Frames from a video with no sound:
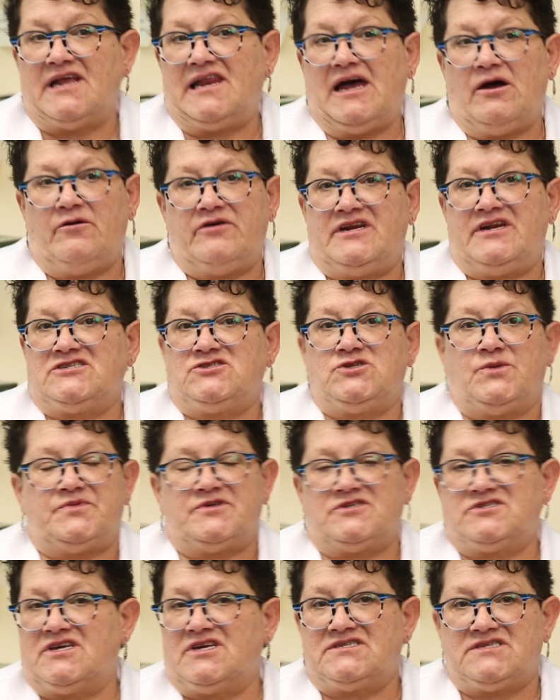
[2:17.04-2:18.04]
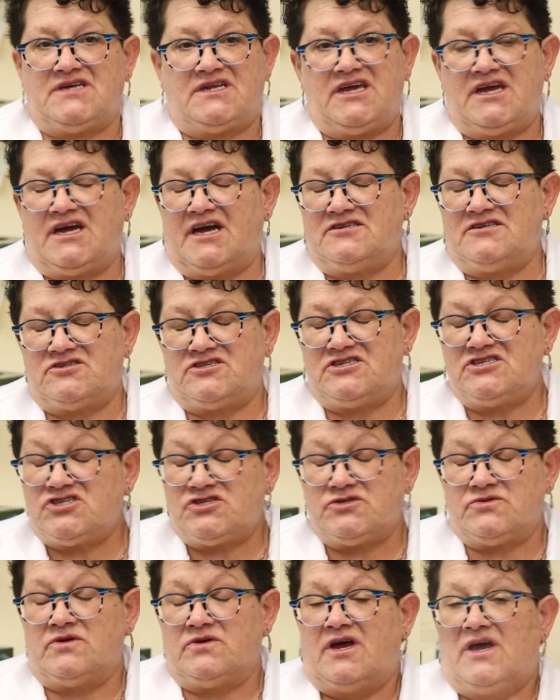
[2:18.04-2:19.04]
allowing us to process any kind of
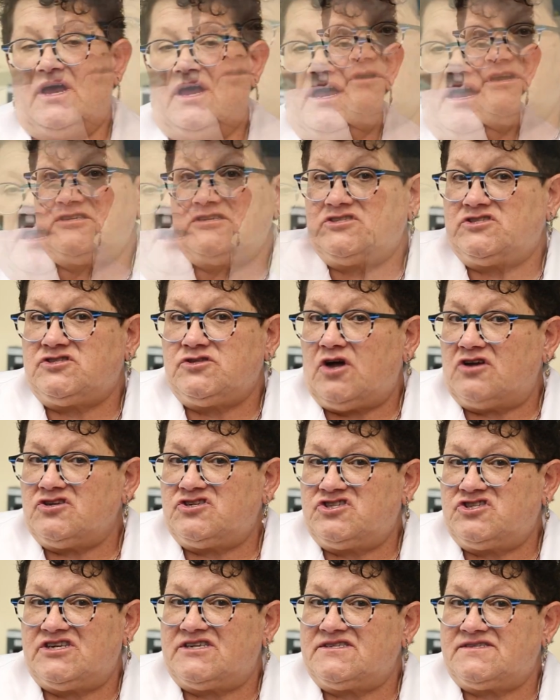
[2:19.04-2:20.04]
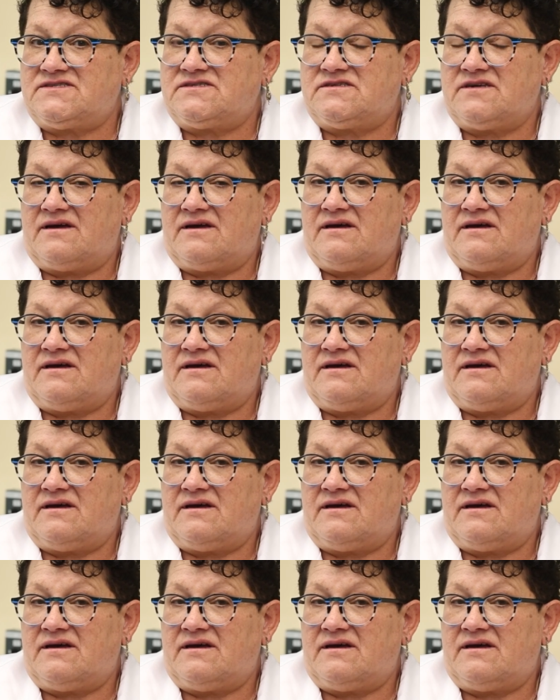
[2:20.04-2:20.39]
tissue. It's not just